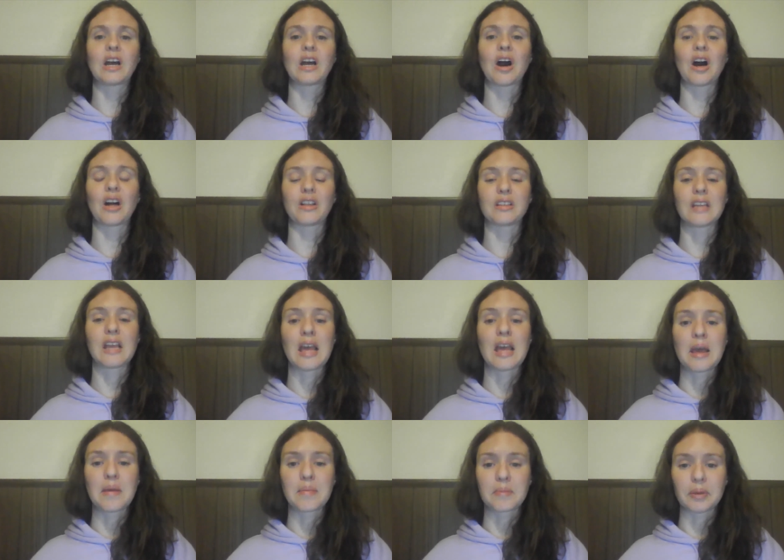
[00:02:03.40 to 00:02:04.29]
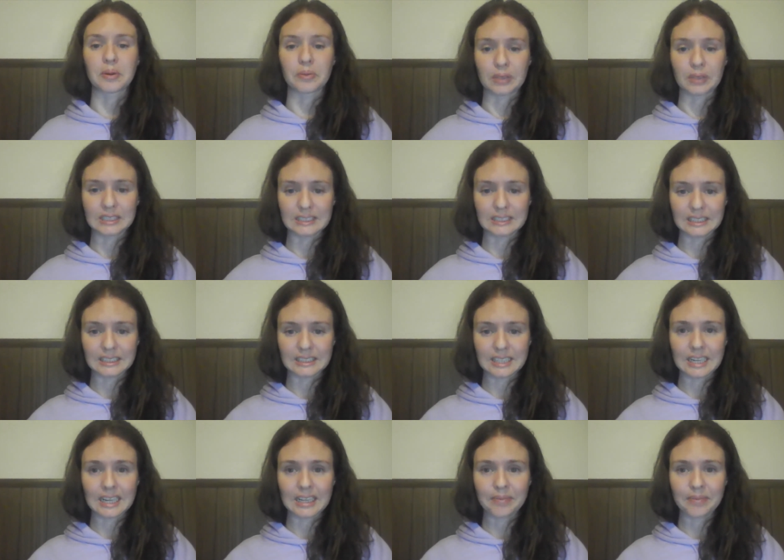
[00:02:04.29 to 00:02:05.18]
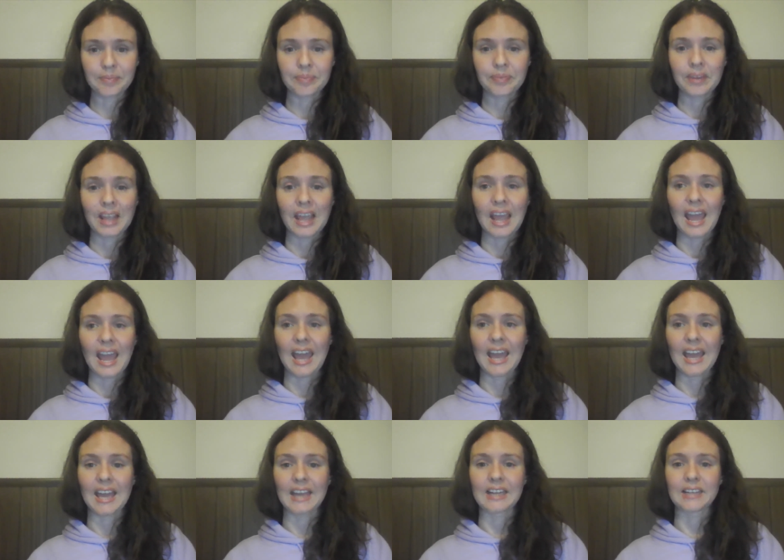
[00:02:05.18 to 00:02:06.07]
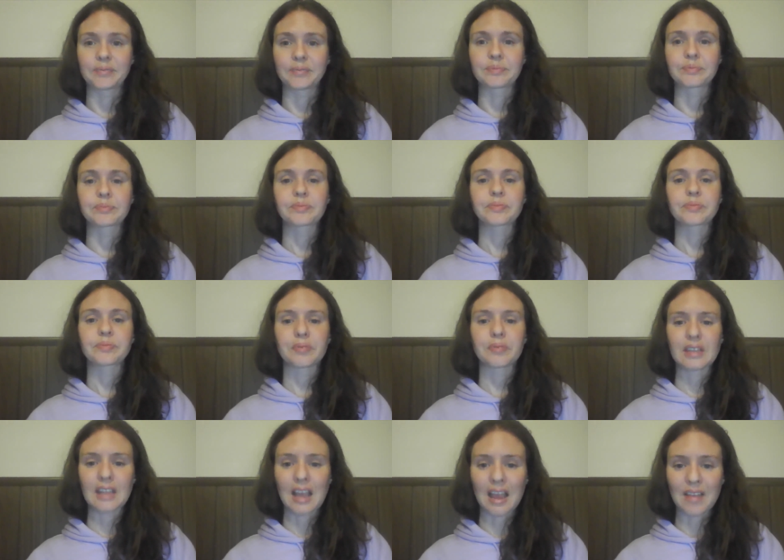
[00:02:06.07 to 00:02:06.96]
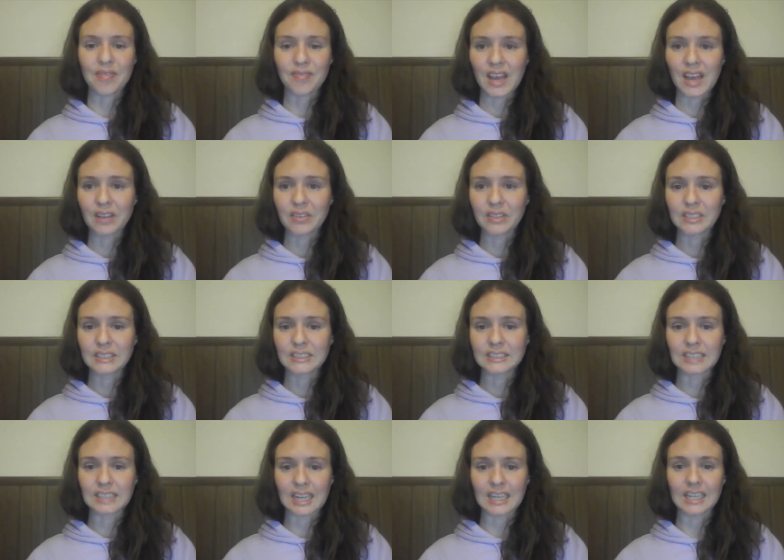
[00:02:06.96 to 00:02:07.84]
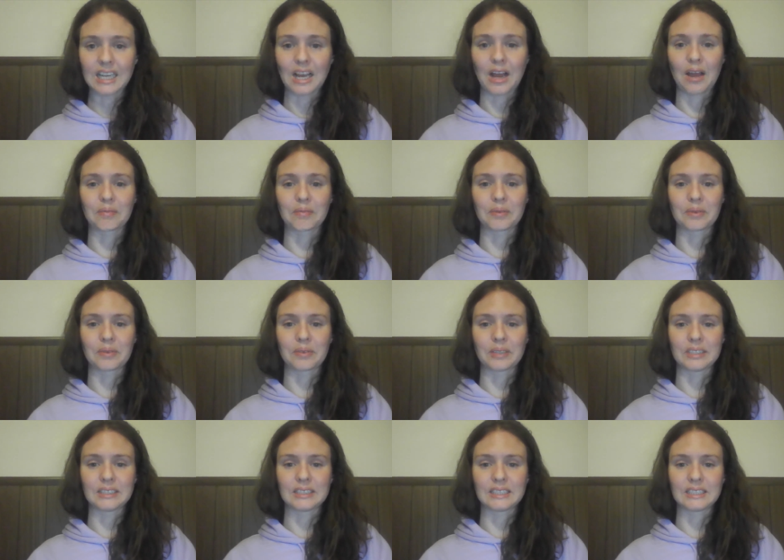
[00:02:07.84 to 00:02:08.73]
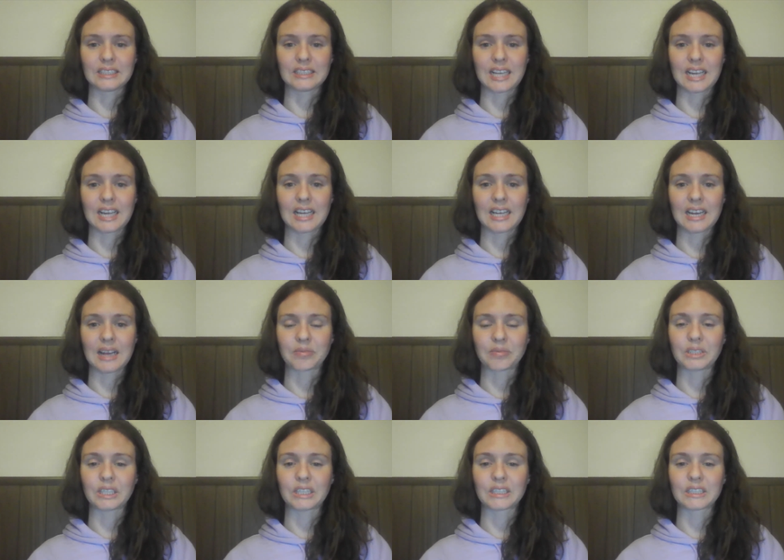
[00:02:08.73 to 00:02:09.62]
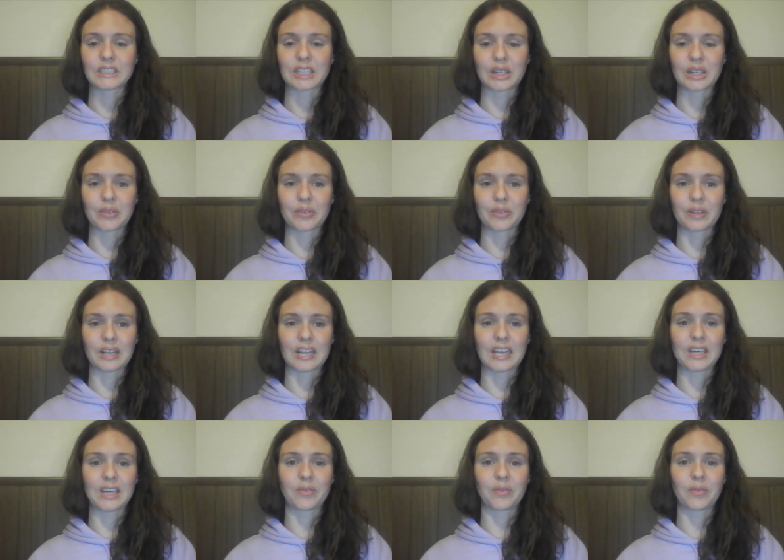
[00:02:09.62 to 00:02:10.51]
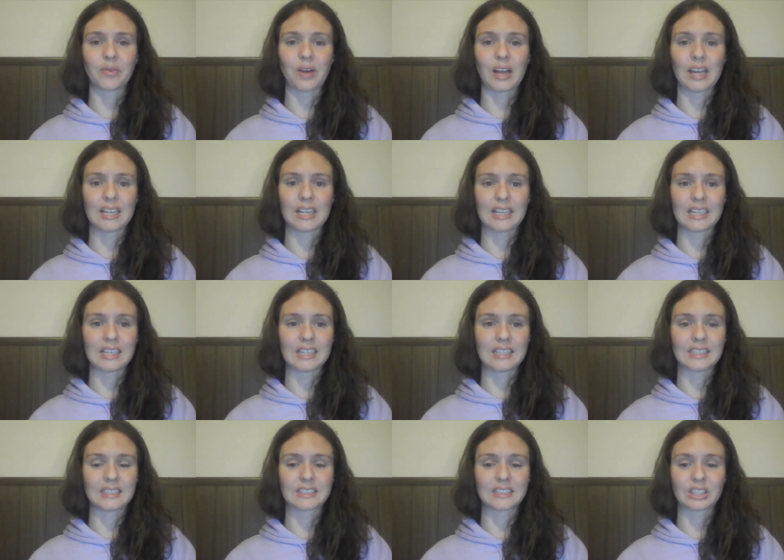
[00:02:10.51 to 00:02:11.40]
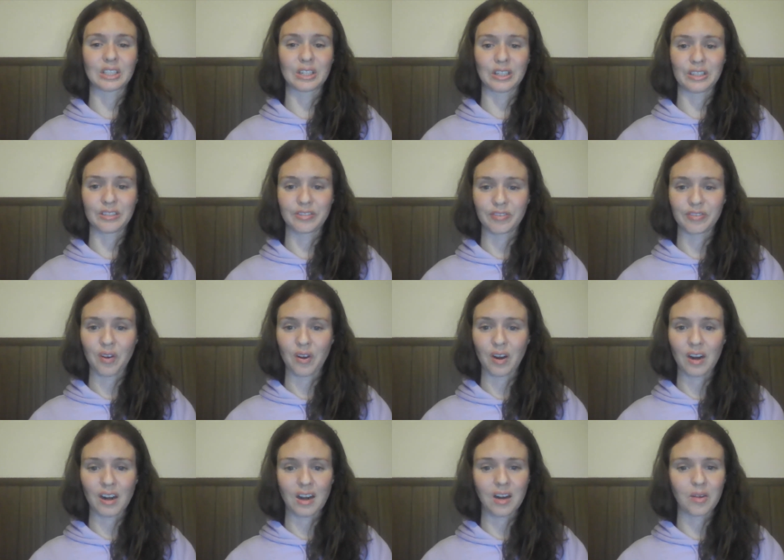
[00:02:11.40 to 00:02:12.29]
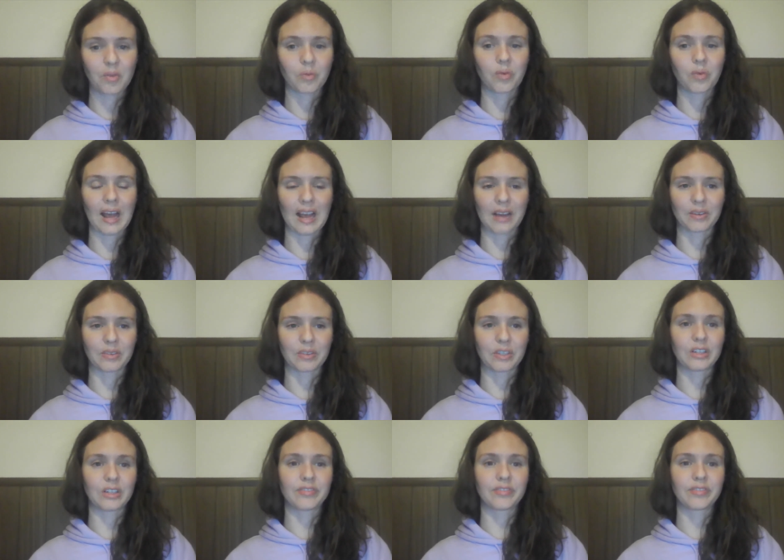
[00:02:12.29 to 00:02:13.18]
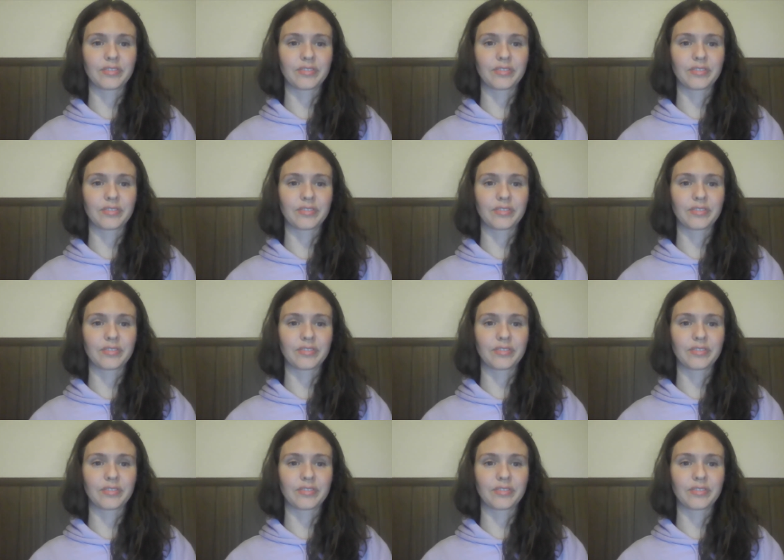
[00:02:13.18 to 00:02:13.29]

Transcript: called myricetin. And I found this study on myricetin. I'm just going to read what it is good for. Wow, good